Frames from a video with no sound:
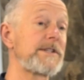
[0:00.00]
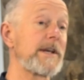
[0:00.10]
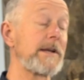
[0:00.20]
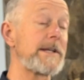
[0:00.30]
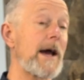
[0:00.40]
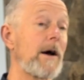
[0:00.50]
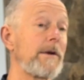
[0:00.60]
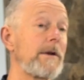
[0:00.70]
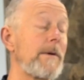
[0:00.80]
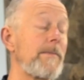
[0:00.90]
sent
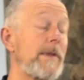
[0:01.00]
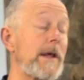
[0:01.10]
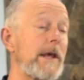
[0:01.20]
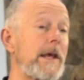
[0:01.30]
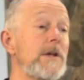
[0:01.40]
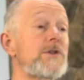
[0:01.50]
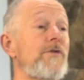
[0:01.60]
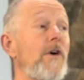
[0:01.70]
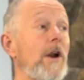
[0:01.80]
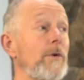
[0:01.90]
out his
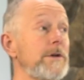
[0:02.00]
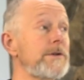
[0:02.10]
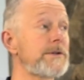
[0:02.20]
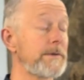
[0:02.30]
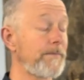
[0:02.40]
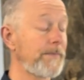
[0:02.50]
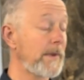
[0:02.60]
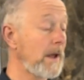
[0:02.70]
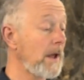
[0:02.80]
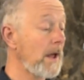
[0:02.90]
followers,
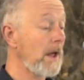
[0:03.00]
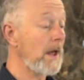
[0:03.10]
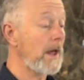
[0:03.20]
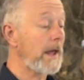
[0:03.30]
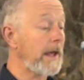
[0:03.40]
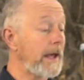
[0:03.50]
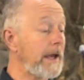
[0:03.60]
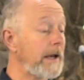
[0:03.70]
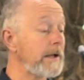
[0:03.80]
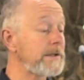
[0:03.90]

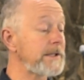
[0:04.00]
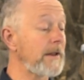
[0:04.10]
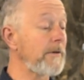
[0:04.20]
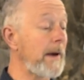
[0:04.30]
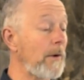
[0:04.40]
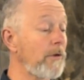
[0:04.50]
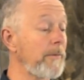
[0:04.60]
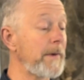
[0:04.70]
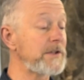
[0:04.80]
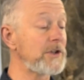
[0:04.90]
he didn't send them out with a
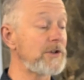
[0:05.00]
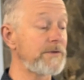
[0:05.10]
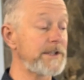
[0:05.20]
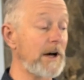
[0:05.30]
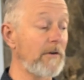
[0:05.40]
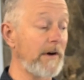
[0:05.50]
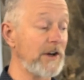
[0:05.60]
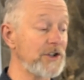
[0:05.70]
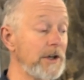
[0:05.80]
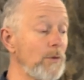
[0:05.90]
message of
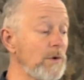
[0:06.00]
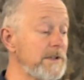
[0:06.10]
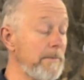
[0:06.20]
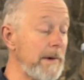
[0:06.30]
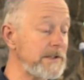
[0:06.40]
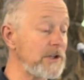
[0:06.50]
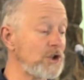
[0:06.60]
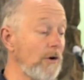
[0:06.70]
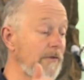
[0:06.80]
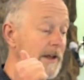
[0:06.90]
salvation. It was a
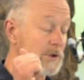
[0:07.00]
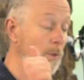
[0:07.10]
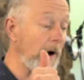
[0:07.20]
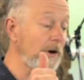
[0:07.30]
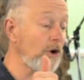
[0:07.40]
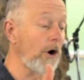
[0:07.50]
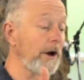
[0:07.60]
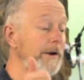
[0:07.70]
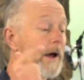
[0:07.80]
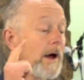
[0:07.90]
message of there's one
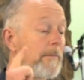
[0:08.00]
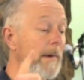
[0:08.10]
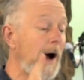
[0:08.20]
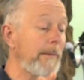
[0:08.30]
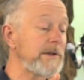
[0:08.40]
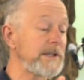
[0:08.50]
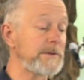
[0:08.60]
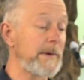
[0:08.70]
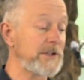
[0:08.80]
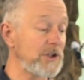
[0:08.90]
God, Muhammad's
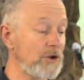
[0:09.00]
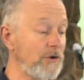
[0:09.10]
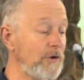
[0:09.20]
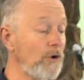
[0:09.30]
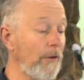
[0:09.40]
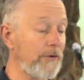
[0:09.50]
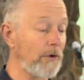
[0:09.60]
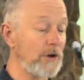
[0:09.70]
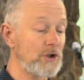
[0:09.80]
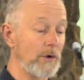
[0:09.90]
his messenger, and you've got
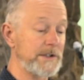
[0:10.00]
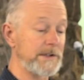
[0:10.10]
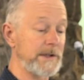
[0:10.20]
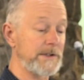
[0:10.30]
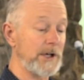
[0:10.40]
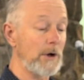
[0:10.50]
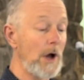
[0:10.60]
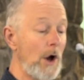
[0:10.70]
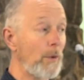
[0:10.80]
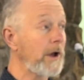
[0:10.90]
three choices. And so
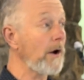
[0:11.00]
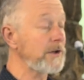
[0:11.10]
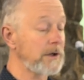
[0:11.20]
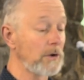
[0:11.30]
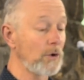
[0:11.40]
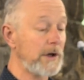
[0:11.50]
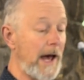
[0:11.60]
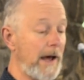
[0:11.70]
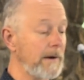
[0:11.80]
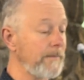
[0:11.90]
we're going to look
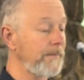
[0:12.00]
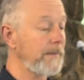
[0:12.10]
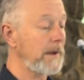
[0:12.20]
at